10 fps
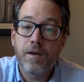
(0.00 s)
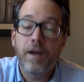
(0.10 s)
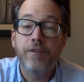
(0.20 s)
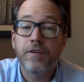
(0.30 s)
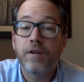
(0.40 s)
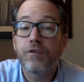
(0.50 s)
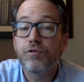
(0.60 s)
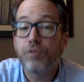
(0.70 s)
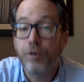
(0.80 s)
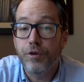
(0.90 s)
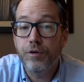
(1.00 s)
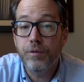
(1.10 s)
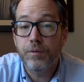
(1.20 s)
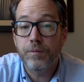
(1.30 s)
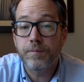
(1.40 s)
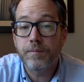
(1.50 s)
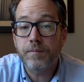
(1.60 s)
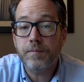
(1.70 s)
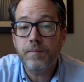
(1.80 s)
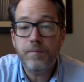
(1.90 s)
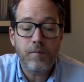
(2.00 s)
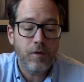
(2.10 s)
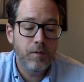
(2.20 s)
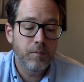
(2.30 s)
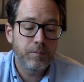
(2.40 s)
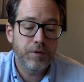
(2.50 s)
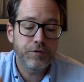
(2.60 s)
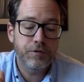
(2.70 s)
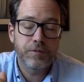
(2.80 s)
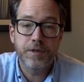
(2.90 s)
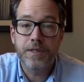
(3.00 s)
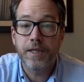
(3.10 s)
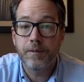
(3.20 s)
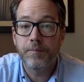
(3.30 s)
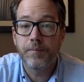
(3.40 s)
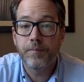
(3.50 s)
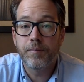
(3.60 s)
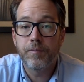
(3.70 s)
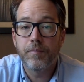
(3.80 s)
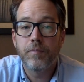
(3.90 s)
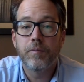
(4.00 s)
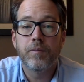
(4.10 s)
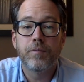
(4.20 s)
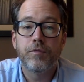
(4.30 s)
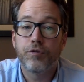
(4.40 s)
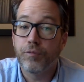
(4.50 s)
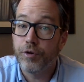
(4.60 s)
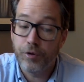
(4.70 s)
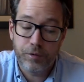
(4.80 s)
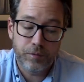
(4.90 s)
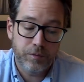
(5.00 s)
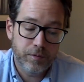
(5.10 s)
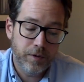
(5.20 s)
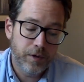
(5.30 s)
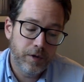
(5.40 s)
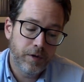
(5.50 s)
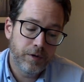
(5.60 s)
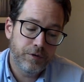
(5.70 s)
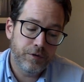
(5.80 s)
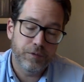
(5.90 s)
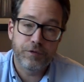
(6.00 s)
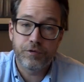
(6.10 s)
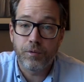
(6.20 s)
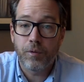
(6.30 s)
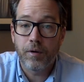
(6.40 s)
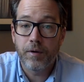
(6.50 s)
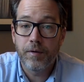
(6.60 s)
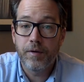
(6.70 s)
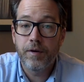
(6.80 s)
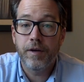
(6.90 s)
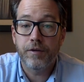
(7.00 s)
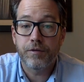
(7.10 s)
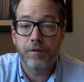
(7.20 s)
and to not destroy you, but to redeem, to renew, to restore, and to